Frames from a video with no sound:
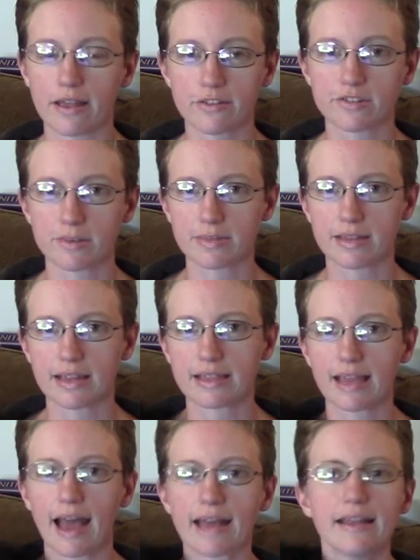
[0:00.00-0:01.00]
or something like
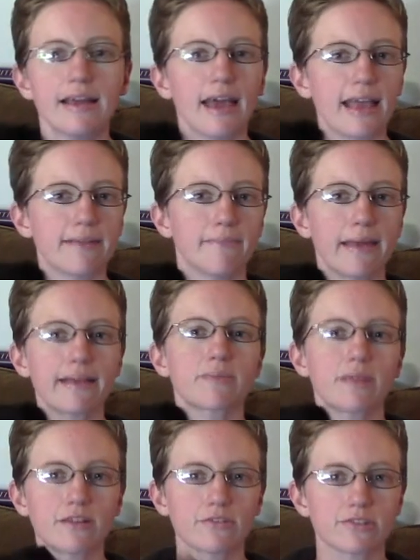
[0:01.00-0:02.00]
that, it makes
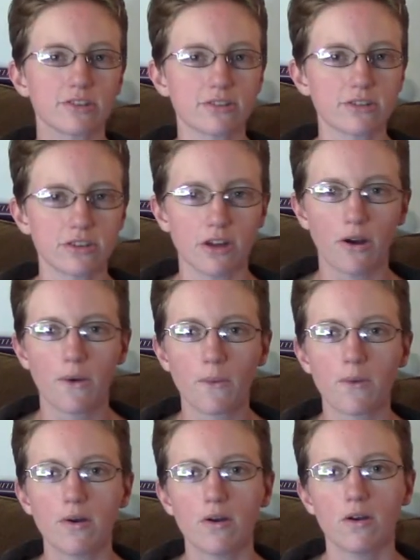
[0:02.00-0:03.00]
me interested to
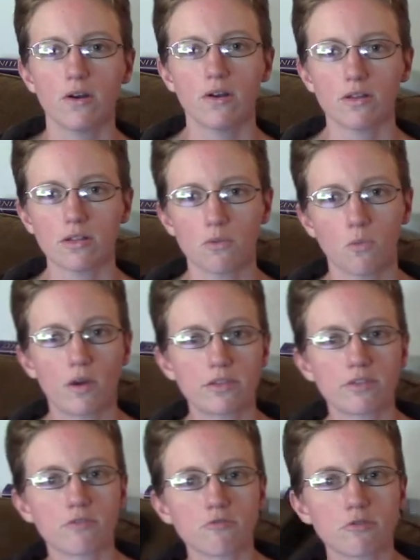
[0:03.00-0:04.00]
know what
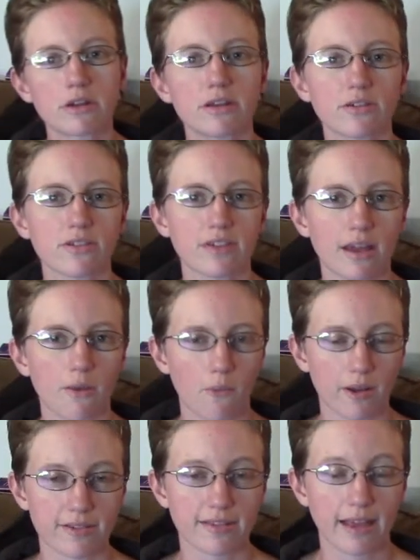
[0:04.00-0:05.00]
the real thing
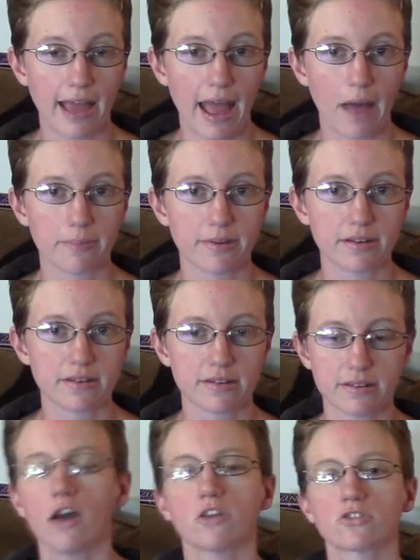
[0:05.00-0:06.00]
was that happened.
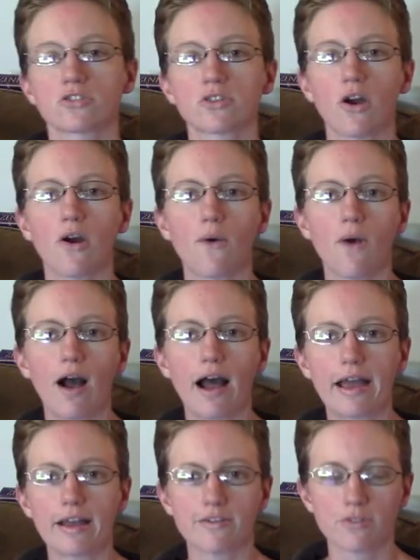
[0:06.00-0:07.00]
So
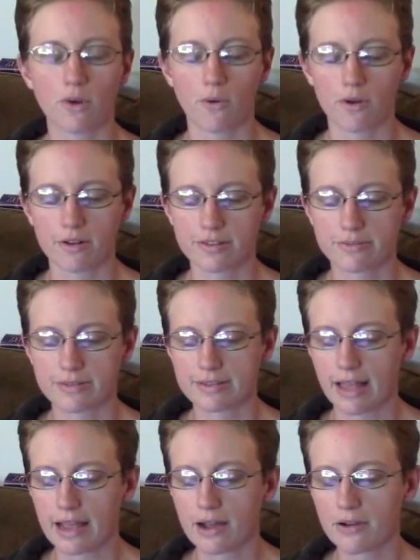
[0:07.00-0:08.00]
I, of course, was
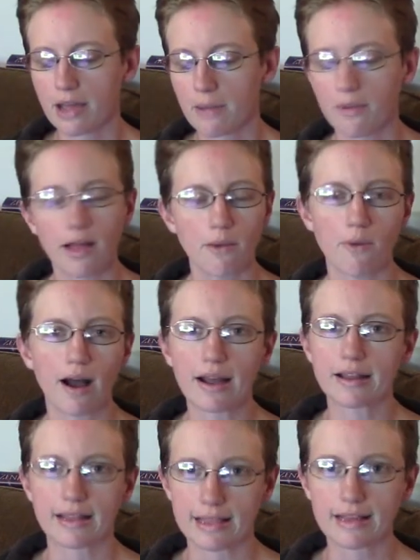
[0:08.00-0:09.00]
like, okay, well, I
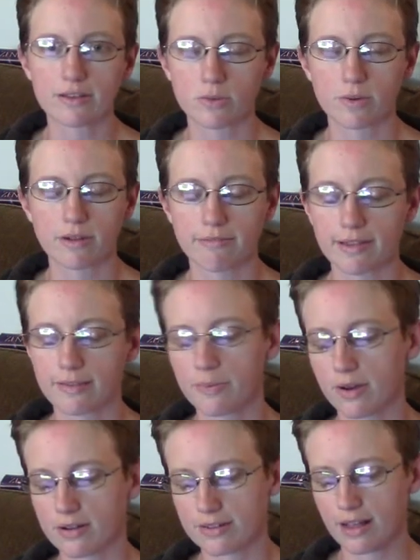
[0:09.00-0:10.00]
want at least one of these
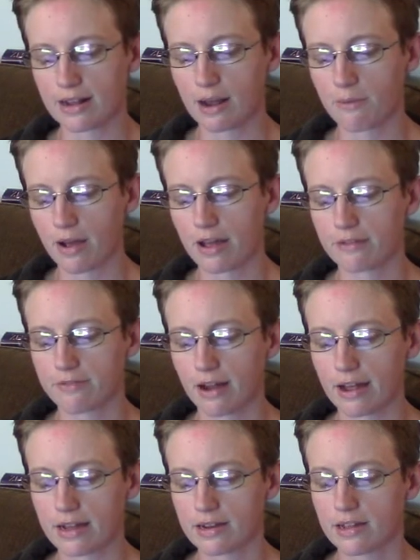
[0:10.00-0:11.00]
books. And I went and
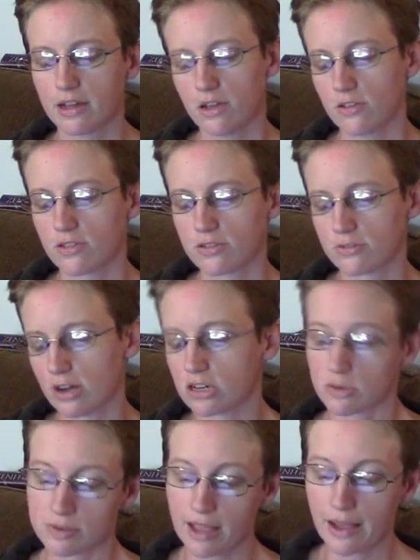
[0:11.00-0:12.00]
read The
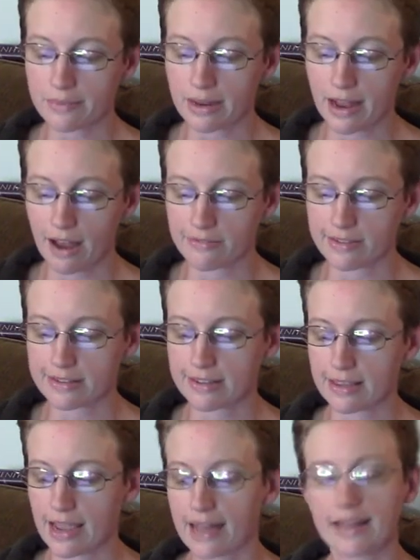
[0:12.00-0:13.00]
Stranger Beside Me,
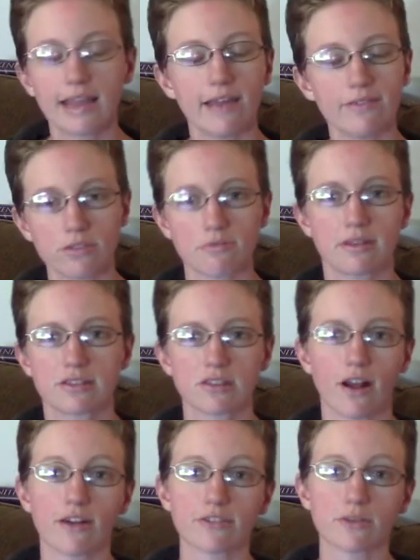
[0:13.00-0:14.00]
obviously. And I gave it 3
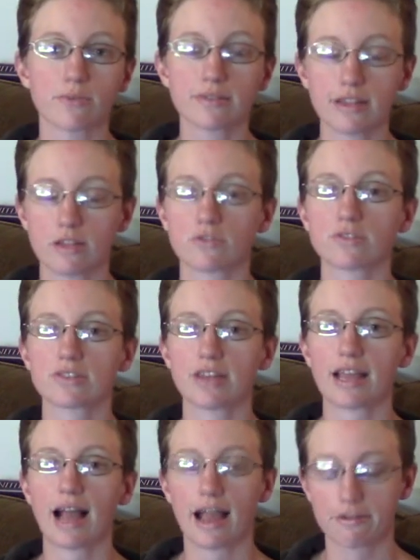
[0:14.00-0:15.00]
stars. It was
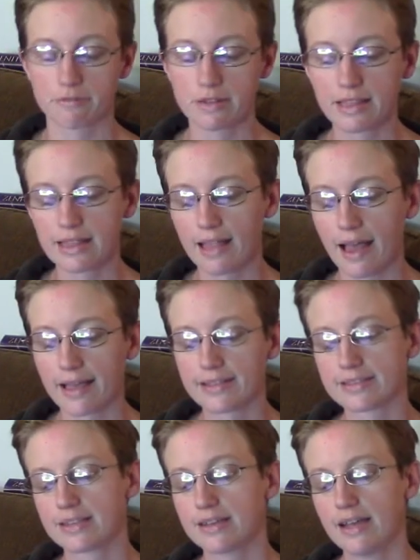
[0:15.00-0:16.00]
interesting. I really
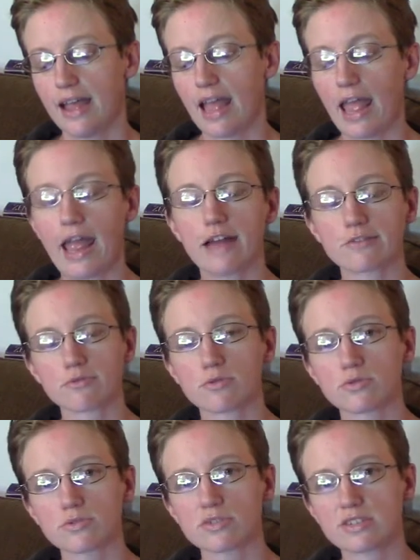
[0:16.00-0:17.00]
liked Anne
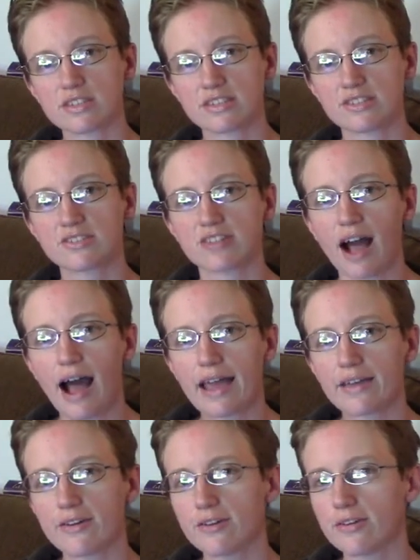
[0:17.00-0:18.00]
Rule's
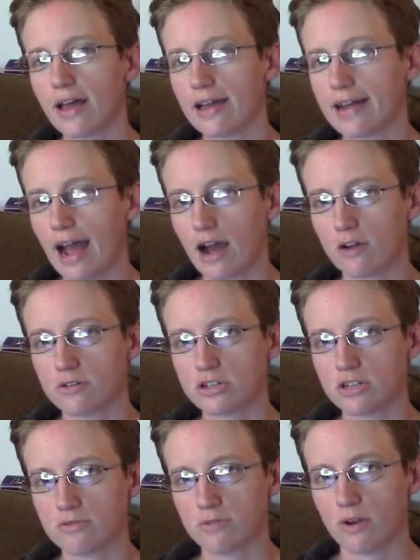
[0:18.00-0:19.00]
style and how
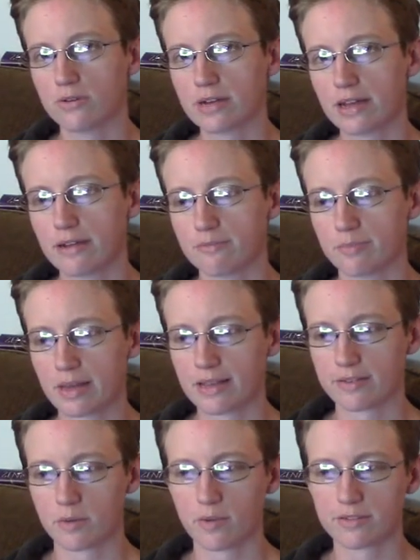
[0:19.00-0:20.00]
she wrote it,
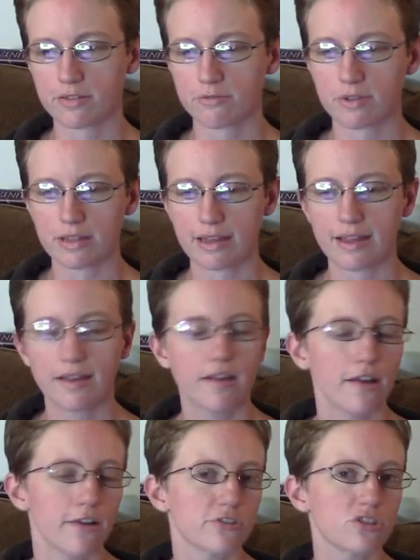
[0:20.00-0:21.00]
because it wasn't really
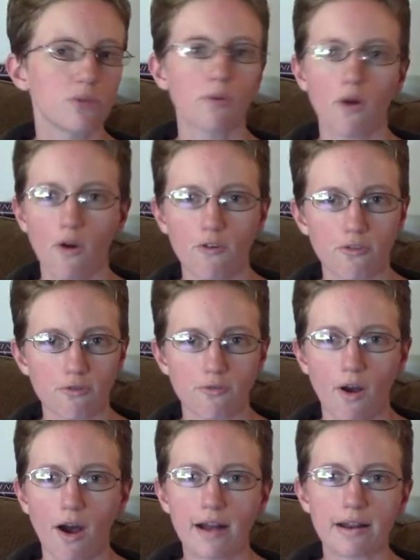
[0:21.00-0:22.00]
super
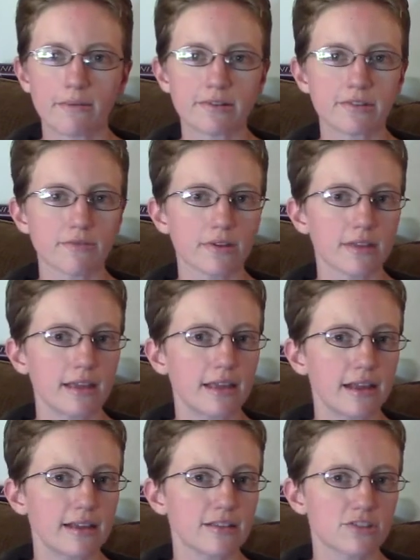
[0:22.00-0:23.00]
overwrought. It wasn't
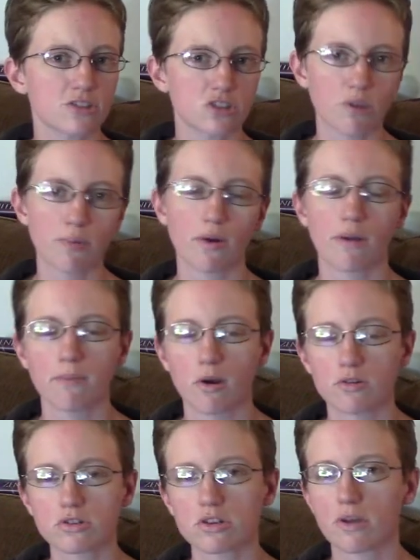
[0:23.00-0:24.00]
really super
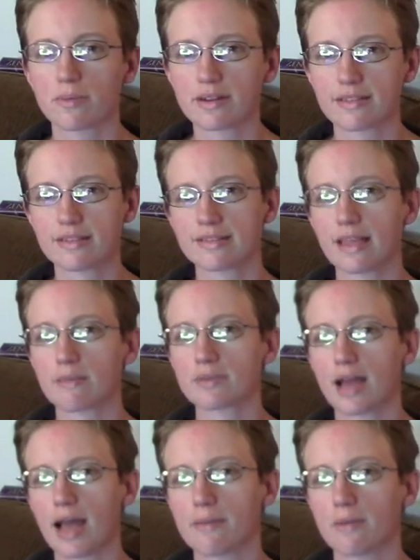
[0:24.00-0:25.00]
emotional, but at the same
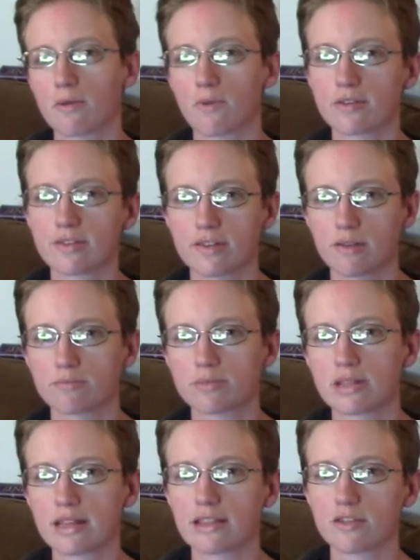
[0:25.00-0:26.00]
time, it wasn't
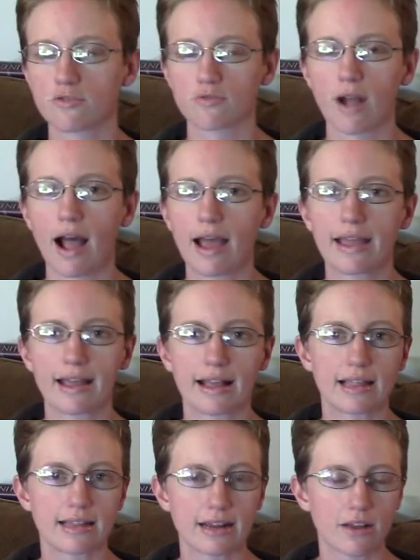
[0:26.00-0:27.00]
completely dry and
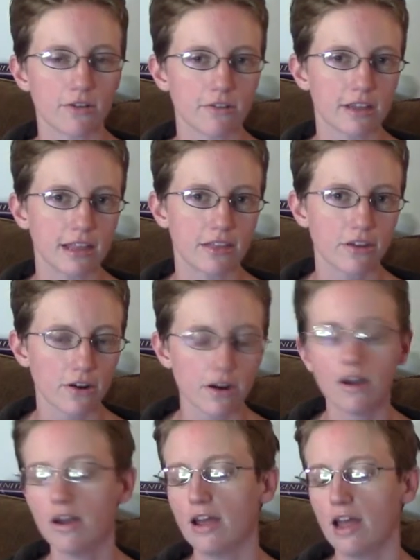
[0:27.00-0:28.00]
clinical either.